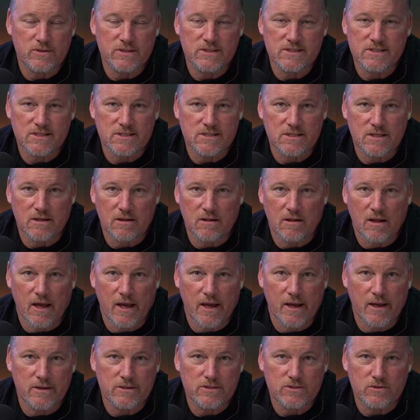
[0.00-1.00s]
existing
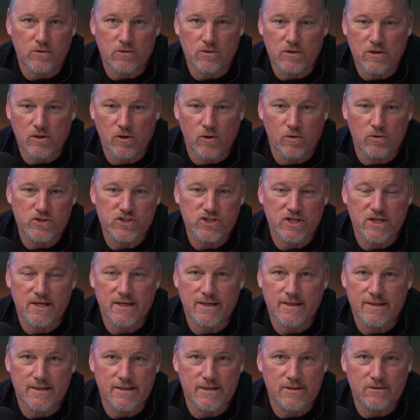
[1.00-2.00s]
clients or
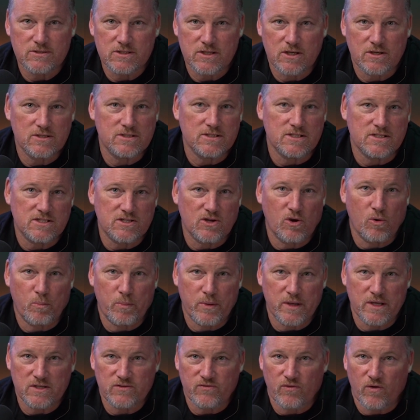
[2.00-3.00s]
negotiating deals because it's so
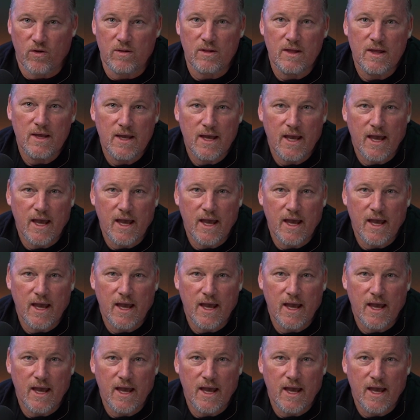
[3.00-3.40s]
peaceful.